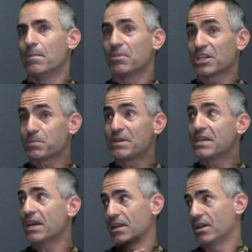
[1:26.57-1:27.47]
Let's
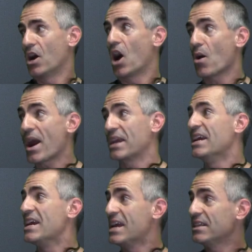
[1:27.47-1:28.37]
begin. All right,
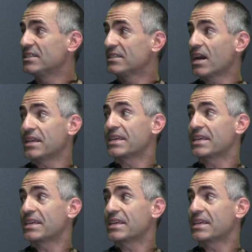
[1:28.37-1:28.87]
in the study,